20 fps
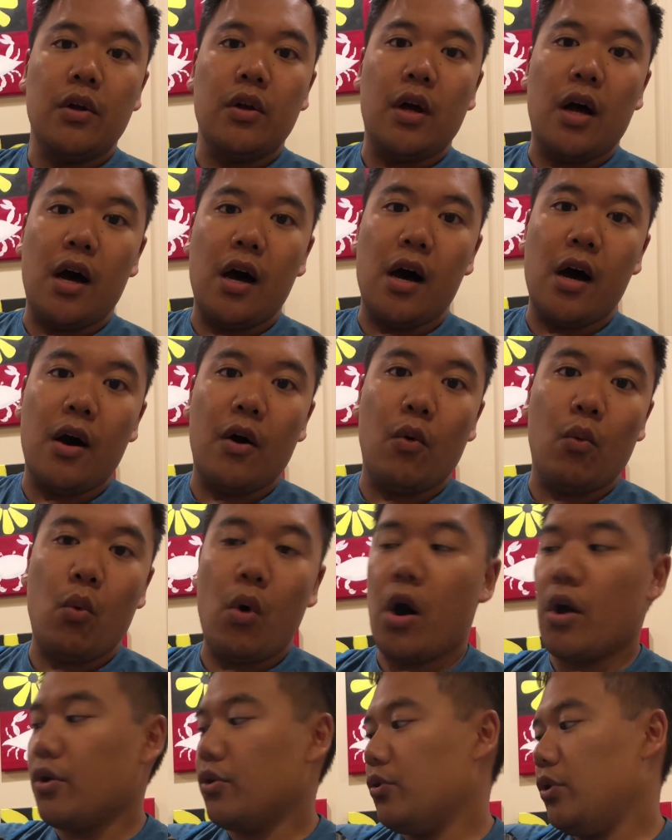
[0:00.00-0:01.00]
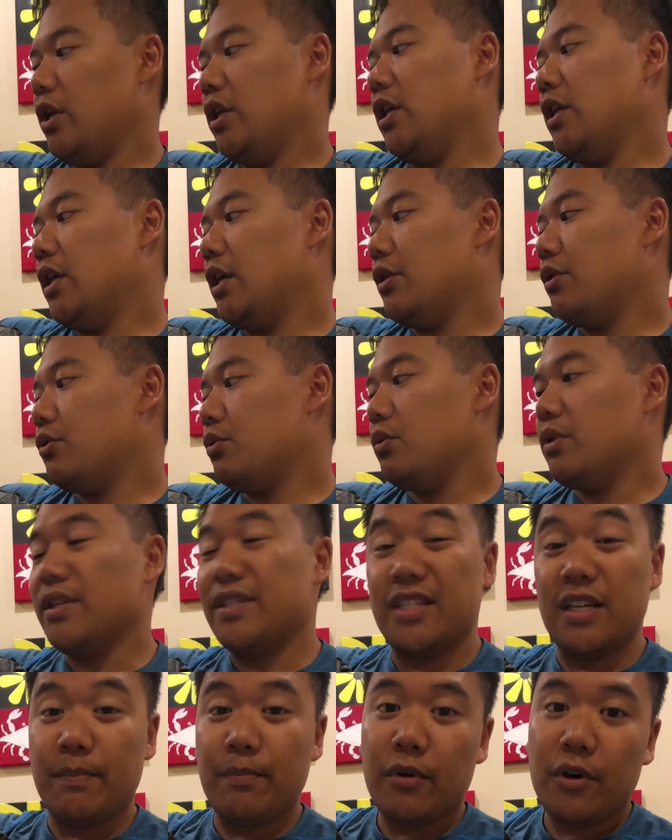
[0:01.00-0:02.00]
water leaking in through the
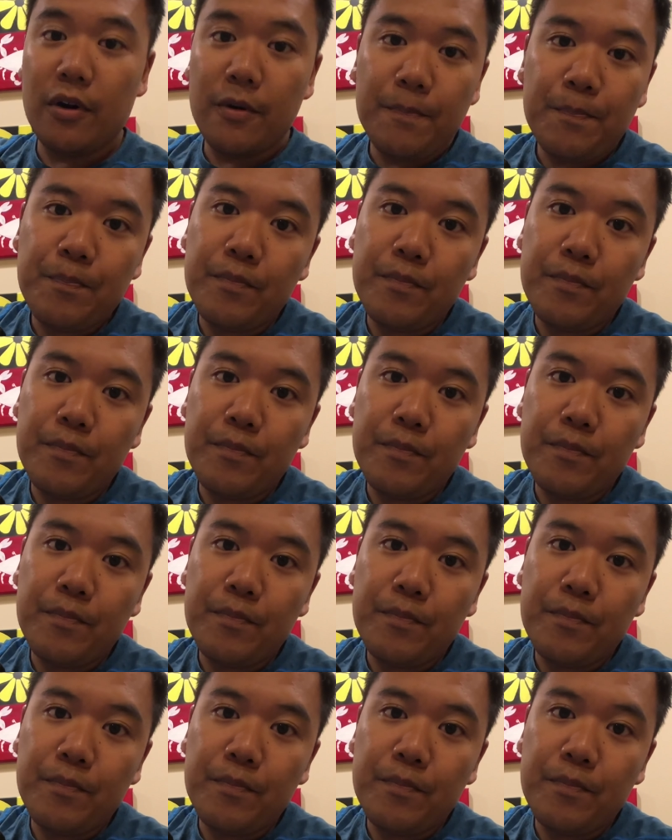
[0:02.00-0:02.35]
zipper,